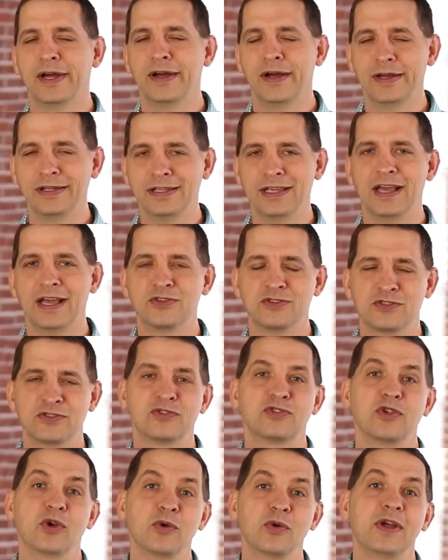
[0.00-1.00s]
Yes.
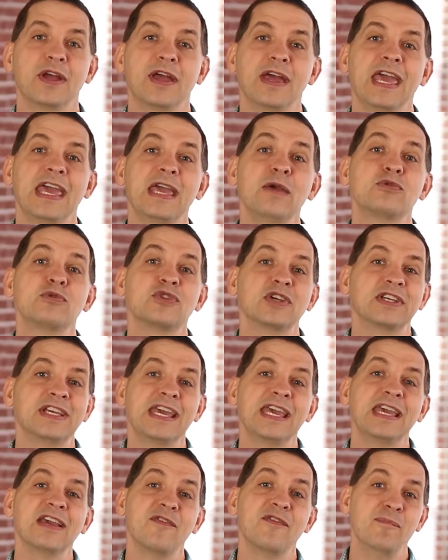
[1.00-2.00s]
So he was the
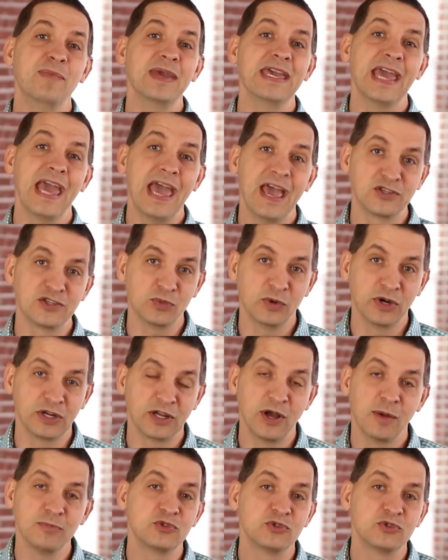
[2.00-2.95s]
king of BS when it comes